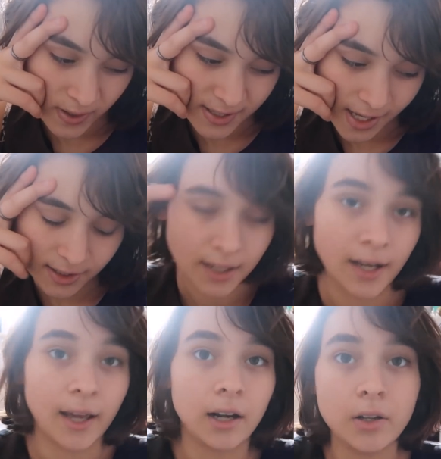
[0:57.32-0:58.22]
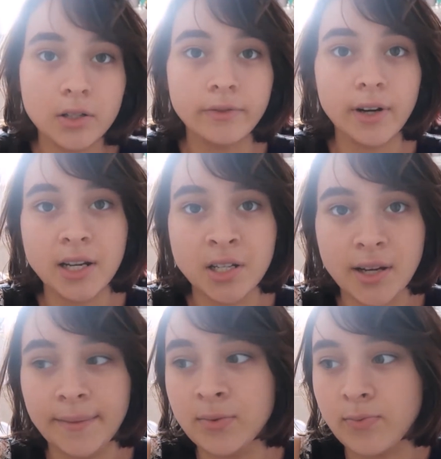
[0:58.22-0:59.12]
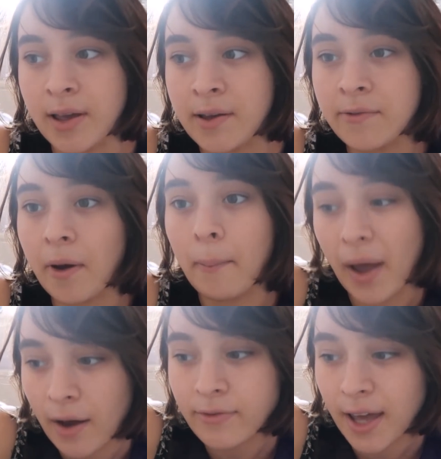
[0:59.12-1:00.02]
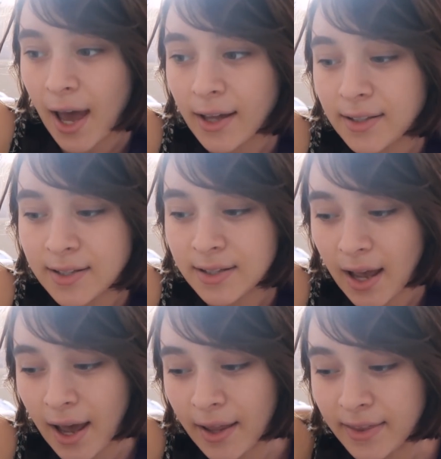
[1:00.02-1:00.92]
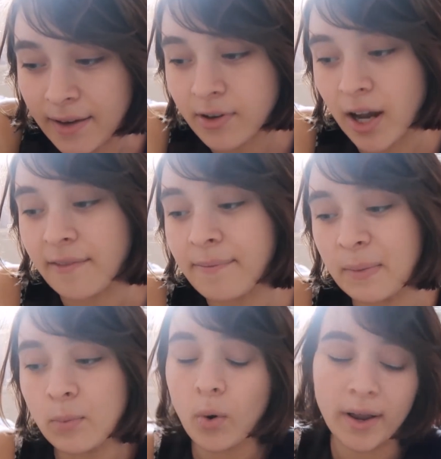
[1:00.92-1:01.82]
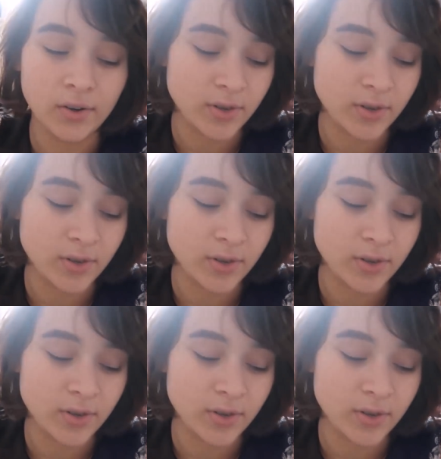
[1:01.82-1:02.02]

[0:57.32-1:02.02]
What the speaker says: always had kind of like closer relationships with my other cats, and they've kind of been more